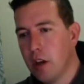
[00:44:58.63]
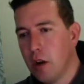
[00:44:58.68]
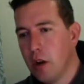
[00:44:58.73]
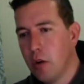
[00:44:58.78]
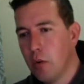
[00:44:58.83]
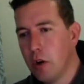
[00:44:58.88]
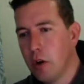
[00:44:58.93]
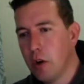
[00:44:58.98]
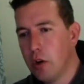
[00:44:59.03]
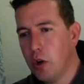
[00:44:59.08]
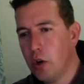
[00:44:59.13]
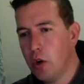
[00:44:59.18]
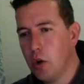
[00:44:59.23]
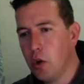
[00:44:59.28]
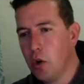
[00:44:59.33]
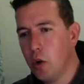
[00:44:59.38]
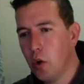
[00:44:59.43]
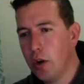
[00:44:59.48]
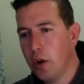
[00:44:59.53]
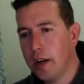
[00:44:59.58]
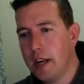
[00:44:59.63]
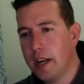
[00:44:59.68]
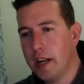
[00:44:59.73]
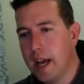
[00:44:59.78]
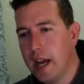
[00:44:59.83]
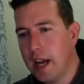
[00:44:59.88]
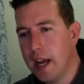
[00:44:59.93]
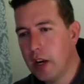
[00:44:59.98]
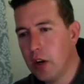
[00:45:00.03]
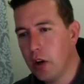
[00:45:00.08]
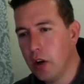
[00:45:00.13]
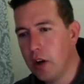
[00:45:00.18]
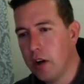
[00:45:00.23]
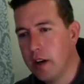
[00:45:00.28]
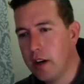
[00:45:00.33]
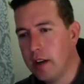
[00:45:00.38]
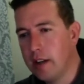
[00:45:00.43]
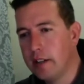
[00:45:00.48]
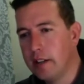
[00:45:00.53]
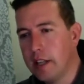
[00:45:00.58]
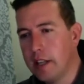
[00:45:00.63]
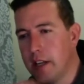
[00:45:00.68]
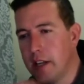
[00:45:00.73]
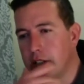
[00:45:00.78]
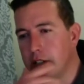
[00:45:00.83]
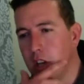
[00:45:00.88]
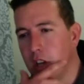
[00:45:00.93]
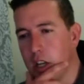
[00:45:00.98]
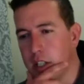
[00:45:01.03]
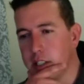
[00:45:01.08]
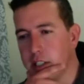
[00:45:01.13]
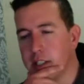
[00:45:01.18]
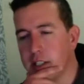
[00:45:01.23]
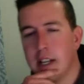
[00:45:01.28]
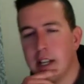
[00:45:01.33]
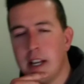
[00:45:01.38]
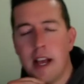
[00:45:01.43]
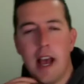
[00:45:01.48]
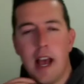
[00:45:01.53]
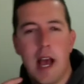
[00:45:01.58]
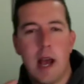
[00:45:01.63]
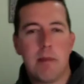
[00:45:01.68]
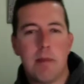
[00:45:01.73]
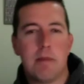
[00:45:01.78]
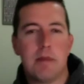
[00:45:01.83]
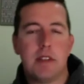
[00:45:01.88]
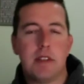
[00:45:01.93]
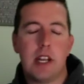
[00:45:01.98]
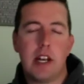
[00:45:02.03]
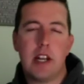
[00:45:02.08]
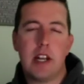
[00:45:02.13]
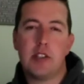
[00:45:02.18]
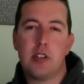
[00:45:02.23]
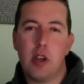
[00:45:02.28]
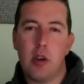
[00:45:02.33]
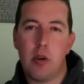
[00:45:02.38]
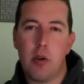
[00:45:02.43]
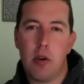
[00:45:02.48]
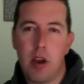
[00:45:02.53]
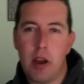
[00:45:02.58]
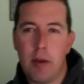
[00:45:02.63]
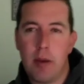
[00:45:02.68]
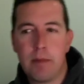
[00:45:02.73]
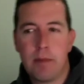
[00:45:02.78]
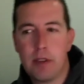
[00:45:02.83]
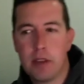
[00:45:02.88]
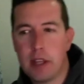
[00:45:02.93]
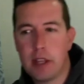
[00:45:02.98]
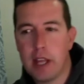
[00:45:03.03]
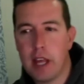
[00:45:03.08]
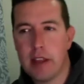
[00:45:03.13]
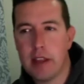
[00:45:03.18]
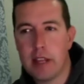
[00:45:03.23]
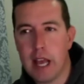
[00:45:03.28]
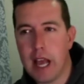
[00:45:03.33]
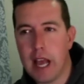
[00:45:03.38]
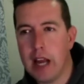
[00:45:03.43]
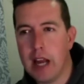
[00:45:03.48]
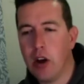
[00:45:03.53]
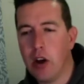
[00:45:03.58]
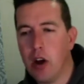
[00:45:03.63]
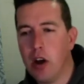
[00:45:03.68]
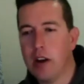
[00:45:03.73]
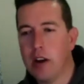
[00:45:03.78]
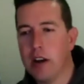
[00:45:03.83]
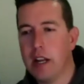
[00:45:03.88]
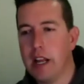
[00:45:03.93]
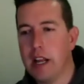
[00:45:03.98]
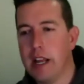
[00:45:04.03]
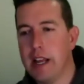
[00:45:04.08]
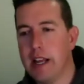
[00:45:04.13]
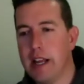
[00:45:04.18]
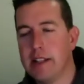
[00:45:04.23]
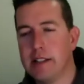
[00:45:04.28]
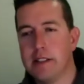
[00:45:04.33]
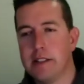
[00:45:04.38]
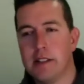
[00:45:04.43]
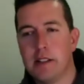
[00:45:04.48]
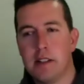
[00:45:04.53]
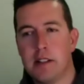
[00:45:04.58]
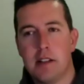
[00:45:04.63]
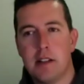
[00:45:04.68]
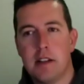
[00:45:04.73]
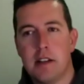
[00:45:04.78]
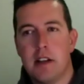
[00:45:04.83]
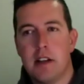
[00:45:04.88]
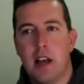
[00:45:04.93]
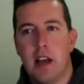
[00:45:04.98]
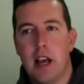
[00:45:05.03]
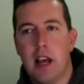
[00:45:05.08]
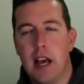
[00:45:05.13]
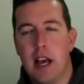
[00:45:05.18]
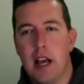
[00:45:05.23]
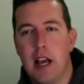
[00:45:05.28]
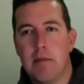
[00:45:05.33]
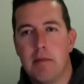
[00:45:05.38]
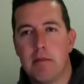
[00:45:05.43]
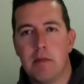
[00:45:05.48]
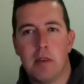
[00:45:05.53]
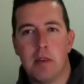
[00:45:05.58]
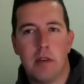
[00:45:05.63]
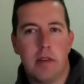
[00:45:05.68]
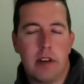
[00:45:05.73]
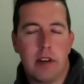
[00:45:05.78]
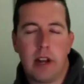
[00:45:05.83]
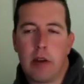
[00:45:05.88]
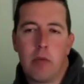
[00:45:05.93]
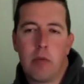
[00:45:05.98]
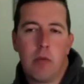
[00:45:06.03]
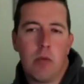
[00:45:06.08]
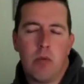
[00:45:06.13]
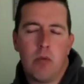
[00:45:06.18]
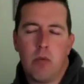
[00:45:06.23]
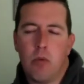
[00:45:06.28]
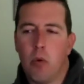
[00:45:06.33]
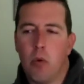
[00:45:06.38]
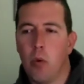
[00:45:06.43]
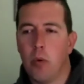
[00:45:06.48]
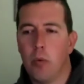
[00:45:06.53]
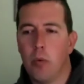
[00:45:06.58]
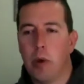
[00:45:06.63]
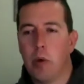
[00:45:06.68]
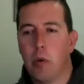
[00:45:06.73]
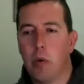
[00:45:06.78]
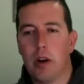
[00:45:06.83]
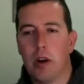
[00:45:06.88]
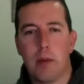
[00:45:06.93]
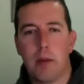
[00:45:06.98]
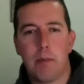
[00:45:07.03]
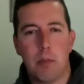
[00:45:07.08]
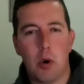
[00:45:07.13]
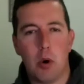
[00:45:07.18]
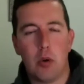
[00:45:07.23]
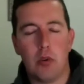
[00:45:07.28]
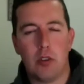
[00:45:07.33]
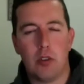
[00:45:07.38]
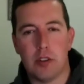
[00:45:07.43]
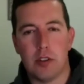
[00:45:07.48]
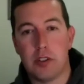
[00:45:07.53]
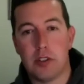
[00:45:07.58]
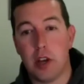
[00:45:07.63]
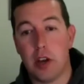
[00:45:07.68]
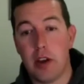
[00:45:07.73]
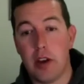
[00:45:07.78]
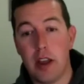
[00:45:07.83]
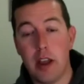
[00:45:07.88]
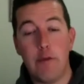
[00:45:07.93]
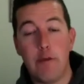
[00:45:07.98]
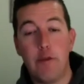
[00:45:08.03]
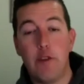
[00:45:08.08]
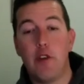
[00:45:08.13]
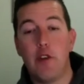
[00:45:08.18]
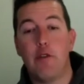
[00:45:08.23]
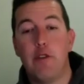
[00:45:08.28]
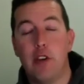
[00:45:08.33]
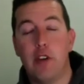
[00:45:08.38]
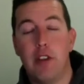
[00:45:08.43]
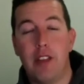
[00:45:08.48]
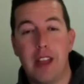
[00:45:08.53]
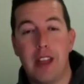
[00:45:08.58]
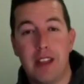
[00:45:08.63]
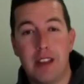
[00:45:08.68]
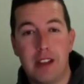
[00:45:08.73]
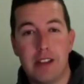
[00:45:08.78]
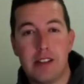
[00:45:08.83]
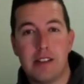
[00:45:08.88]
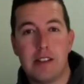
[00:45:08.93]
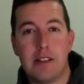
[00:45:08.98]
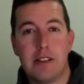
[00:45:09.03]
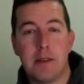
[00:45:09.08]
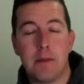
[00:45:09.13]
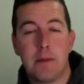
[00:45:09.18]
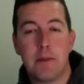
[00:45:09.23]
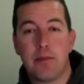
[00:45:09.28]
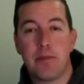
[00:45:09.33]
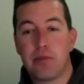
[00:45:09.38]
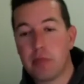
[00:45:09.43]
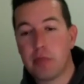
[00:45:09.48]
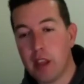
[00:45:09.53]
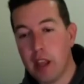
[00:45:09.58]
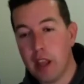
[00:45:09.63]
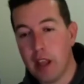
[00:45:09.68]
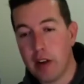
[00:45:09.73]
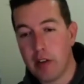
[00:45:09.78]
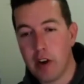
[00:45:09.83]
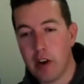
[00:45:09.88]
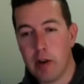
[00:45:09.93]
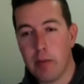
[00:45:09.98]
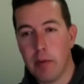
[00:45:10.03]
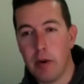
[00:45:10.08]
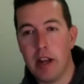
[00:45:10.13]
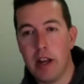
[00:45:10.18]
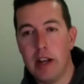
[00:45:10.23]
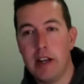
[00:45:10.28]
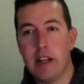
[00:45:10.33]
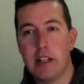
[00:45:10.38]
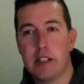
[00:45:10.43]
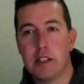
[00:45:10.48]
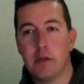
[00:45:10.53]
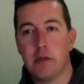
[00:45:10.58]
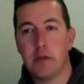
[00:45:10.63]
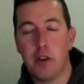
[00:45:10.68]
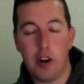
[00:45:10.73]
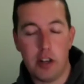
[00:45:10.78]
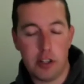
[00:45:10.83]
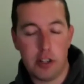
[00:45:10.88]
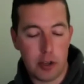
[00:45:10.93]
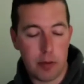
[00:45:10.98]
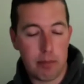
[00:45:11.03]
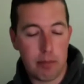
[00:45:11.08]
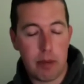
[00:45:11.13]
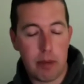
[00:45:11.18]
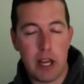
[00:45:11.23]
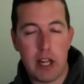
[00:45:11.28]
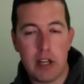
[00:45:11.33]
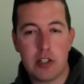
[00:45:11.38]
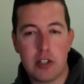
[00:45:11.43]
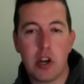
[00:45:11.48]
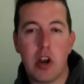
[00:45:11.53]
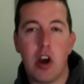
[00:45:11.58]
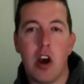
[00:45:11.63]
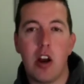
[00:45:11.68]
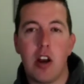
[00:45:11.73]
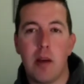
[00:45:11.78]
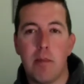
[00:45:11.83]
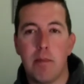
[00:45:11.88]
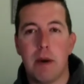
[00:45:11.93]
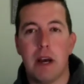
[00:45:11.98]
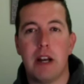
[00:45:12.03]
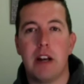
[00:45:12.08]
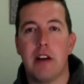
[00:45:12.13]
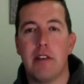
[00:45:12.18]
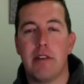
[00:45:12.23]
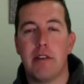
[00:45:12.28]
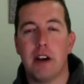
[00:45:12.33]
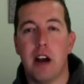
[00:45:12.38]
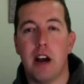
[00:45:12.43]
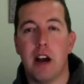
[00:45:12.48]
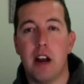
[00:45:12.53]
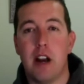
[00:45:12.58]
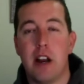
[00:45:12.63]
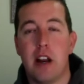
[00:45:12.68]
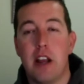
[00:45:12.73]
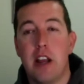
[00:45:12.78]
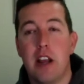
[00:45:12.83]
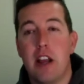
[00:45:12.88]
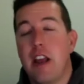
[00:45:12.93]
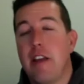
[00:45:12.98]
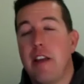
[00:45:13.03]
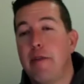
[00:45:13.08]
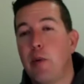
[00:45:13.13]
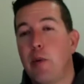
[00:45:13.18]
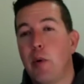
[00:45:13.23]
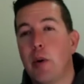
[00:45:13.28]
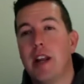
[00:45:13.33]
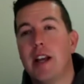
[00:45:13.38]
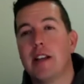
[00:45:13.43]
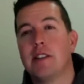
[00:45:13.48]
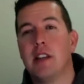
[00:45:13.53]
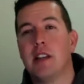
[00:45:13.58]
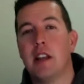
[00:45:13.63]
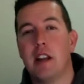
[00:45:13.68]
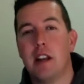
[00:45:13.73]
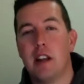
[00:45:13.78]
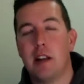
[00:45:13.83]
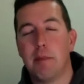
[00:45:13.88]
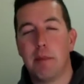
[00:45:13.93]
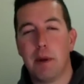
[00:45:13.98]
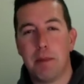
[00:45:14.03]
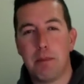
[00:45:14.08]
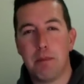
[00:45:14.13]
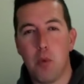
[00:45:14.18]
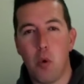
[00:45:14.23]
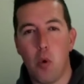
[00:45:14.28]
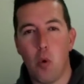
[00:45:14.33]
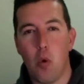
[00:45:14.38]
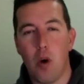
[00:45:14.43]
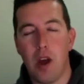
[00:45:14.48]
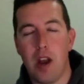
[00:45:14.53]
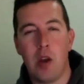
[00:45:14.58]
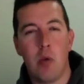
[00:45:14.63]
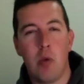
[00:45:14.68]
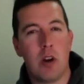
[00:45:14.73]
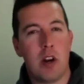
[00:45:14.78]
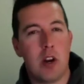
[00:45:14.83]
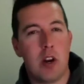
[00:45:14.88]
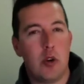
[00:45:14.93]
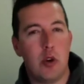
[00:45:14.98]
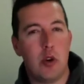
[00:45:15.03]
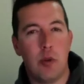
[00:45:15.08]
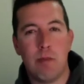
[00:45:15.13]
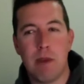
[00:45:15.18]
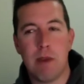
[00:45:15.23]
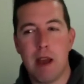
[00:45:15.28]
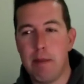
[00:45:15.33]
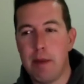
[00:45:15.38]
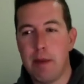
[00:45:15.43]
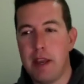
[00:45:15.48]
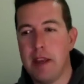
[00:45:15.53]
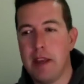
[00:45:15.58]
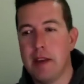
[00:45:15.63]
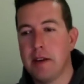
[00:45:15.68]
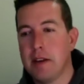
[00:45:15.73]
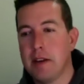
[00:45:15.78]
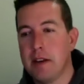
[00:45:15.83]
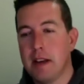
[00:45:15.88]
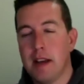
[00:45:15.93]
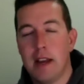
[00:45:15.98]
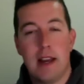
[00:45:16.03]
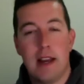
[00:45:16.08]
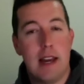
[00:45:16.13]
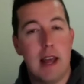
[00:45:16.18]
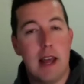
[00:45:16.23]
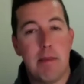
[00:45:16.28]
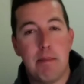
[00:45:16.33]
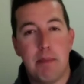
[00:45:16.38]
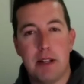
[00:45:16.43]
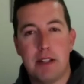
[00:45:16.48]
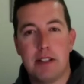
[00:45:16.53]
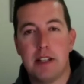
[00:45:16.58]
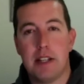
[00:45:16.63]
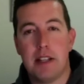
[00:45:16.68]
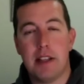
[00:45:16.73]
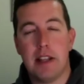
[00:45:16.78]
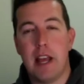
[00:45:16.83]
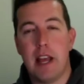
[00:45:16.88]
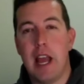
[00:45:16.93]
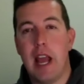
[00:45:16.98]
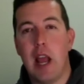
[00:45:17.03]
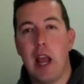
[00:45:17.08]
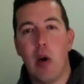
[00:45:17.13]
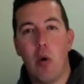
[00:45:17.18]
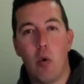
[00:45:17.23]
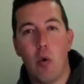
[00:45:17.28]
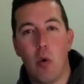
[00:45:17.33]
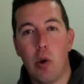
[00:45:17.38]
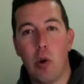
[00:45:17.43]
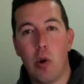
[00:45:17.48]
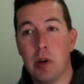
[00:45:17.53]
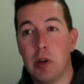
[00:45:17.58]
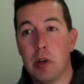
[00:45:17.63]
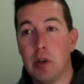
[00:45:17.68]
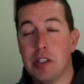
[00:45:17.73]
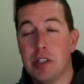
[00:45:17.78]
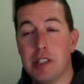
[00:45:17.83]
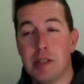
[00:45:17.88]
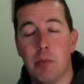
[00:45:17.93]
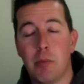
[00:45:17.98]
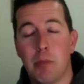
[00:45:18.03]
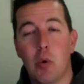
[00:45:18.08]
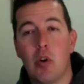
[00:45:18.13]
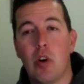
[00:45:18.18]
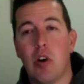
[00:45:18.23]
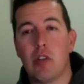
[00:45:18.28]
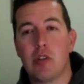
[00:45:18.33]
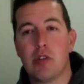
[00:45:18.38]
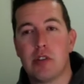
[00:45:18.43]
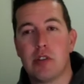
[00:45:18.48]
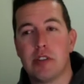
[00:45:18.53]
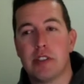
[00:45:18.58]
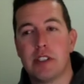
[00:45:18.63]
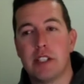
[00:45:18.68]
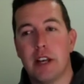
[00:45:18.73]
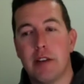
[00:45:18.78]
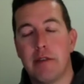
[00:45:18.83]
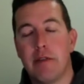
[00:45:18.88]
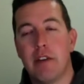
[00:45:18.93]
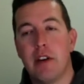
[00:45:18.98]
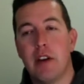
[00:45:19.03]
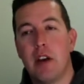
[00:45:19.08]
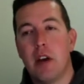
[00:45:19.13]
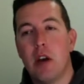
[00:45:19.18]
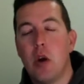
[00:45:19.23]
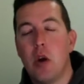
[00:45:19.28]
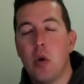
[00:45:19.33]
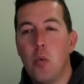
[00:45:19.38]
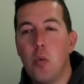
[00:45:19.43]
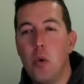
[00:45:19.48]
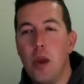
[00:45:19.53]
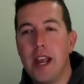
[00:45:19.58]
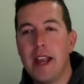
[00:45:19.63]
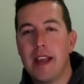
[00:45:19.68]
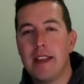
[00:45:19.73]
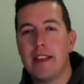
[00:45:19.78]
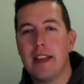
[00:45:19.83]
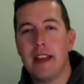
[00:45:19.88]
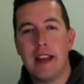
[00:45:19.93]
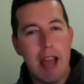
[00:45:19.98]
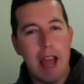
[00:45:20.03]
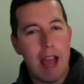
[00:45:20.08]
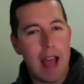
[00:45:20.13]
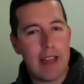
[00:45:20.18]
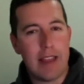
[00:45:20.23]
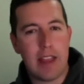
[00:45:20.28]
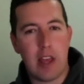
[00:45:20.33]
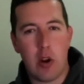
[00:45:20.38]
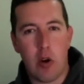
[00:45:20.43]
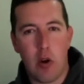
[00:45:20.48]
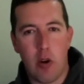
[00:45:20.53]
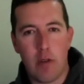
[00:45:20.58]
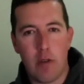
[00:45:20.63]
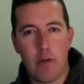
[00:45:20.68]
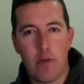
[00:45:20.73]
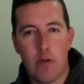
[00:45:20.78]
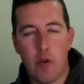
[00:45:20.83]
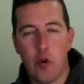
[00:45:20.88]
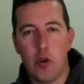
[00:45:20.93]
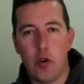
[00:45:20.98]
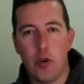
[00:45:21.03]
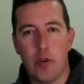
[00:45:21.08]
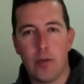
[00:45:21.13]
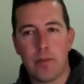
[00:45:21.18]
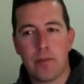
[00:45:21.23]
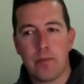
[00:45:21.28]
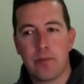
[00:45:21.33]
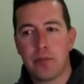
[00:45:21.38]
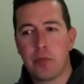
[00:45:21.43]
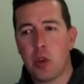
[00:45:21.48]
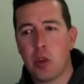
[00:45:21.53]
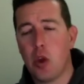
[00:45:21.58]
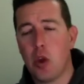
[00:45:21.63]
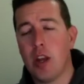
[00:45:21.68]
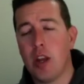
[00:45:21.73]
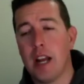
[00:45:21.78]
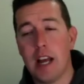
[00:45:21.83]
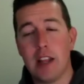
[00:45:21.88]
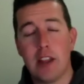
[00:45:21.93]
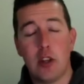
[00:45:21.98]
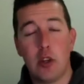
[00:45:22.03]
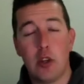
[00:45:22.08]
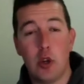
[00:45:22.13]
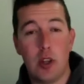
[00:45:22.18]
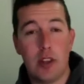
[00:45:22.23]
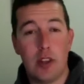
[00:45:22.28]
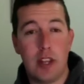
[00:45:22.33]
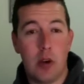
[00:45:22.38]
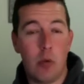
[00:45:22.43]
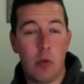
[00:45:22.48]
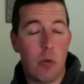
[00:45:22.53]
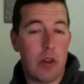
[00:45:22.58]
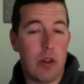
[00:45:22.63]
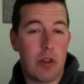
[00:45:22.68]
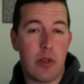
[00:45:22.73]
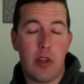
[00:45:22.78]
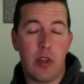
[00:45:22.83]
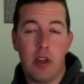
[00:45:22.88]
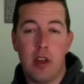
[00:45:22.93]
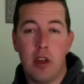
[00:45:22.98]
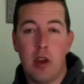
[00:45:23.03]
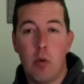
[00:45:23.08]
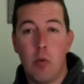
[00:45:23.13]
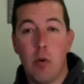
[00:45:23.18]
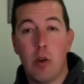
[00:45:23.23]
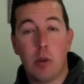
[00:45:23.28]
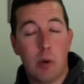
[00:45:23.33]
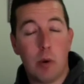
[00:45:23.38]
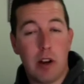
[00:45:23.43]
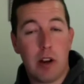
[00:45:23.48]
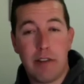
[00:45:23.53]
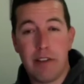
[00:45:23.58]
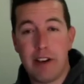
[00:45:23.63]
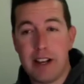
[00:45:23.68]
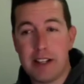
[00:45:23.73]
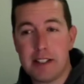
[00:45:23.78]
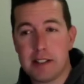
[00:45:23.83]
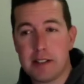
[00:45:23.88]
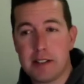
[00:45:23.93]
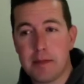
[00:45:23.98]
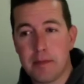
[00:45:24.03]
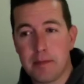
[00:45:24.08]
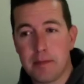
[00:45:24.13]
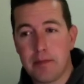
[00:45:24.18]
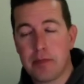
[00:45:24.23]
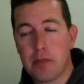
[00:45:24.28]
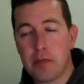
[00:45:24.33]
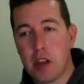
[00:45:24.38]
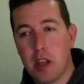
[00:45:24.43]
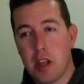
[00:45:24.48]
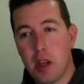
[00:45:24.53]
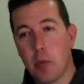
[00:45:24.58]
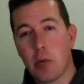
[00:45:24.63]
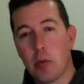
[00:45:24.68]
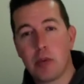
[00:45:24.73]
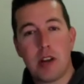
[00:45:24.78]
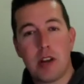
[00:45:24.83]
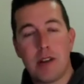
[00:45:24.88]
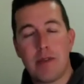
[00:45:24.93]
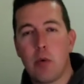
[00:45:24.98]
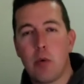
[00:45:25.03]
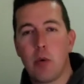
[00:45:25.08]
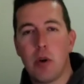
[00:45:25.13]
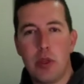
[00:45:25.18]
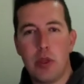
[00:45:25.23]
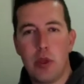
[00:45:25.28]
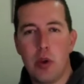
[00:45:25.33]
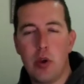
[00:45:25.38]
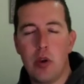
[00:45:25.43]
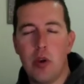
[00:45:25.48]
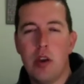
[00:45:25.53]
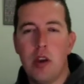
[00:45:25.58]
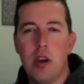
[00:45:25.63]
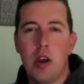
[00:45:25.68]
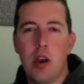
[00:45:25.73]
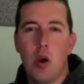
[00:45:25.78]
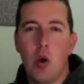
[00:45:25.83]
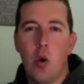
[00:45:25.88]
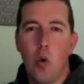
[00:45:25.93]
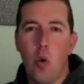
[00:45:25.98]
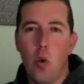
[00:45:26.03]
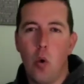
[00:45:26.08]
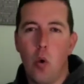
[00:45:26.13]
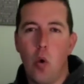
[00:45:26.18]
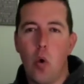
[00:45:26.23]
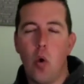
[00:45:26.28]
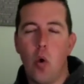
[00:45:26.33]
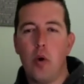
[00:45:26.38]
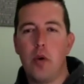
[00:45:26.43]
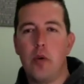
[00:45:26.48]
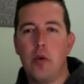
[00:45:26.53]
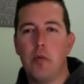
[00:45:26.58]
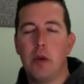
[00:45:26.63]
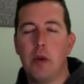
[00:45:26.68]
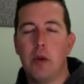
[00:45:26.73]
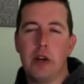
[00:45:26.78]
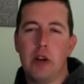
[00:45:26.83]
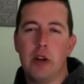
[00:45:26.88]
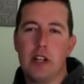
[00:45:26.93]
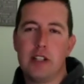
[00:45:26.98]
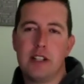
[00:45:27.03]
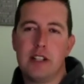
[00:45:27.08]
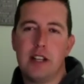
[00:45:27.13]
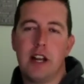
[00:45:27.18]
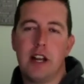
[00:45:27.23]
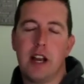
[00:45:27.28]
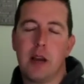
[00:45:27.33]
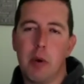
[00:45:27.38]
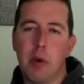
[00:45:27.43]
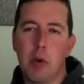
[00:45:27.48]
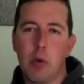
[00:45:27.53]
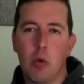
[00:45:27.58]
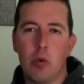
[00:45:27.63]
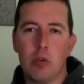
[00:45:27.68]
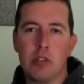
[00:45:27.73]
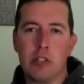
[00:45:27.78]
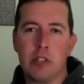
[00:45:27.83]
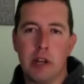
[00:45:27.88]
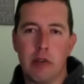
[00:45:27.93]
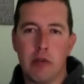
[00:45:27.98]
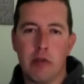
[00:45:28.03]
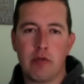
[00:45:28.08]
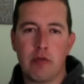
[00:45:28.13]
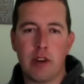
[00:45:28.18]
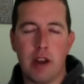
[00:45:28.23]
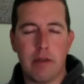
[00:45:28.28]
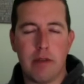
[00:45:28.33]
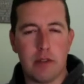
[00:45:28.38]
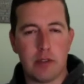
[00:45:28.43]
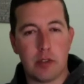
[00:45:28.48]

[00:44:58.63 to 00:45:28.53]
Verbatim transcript: What do you call an add-on? Dennis asks. Dennis, so the add-on is like, or we call it a bolt-on. So if you feel that this incredible India safari, so Pench, Karna, Bandhavgarh, if you want to extend it a bit more and you want to do maybe leopards in there, or you want to do some more cultural stuff, we can then add that on for you. You can either do it then with one of us, and we'll travel with you, or we can do it as like we call general travel.